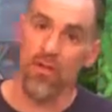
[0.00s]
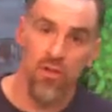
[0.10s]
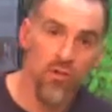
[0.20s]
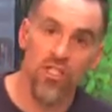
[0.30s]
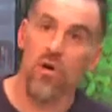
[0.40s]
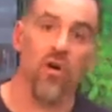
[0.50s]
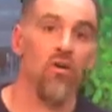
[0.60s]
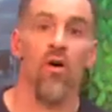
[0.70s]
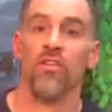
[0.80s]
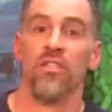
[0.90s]
Do so
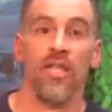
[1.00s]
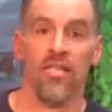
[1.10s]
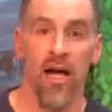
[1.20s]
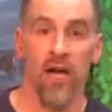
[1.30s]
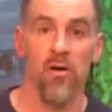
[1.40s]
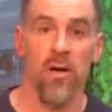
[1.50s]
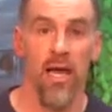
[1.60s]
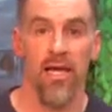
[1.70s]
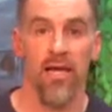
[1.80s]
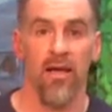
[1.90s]
across the entire
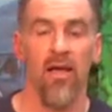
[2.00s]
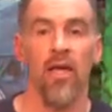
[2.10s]
painting.